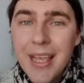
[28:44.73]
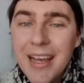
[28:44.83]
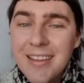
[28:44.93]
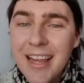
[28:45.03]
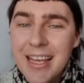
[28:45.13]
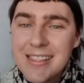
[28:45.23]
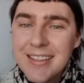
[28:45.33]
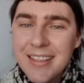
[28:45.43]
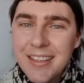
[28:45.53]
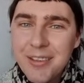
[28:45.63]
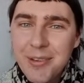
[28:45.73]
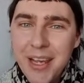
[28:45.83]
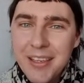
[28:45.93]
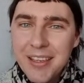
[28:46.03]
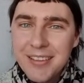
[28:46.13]
And lastly,
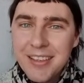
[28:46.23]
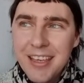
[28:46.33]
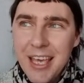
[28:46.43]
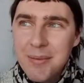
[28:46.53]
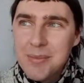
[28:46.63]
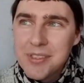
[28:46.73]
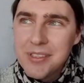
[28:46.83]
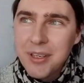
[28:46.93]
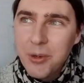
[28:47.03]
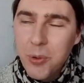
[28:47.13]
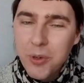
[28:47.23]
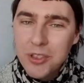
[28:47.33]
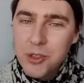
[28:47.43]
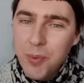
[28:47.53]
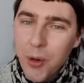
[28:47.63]
ranking the games
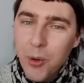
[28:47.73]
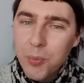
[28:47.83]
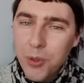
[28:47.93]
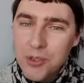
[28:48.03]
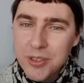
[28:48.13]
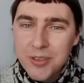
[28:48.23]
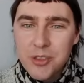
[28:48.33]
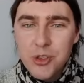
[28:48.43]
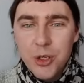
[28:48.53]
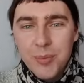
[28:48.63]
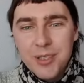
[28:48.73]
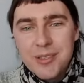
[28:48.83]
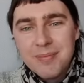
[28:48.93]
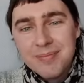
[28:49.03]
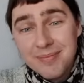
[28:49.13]
according to my own personal
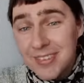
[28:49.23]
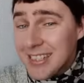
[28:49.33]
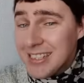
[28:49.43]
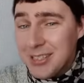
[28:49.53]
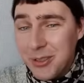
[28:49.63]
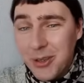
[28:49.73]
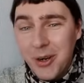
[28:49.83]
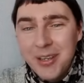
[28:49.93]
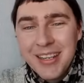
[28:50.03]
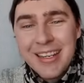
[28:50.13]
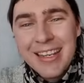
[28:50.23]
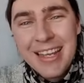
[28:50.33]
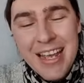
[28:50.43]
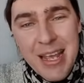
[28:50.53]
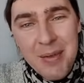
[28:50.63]
enjoyment. This is not hard,
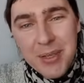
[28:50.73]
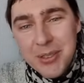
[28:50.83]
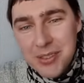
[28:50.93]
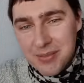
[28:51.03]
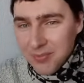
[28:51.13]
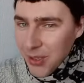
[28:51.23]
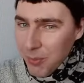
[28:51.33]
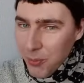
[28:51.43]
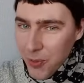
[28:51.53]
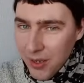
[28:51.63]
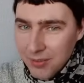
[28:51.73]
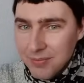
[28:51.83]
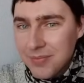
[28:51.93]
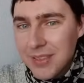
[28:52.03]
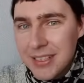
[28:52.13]
because number 1
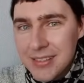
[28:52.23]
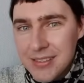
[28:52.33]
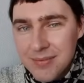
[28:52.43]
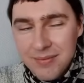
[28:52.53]
is